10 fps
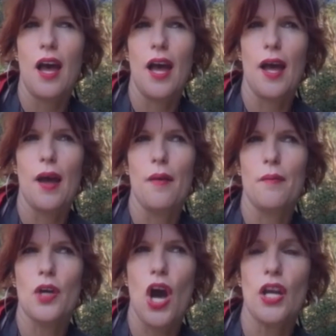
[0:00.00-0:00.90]

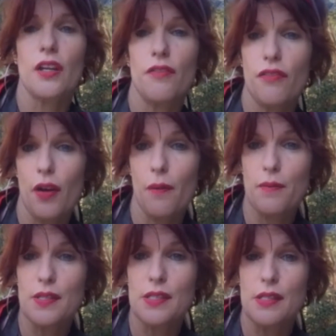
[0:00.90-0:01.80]
um, kind of
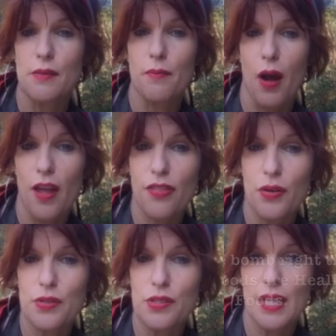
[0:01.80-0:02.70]
confirms my
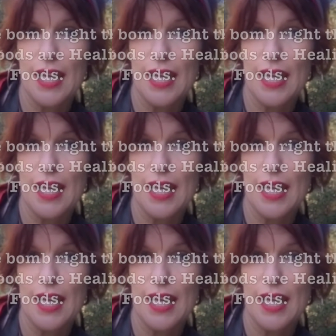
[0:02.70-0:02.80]
thoughts on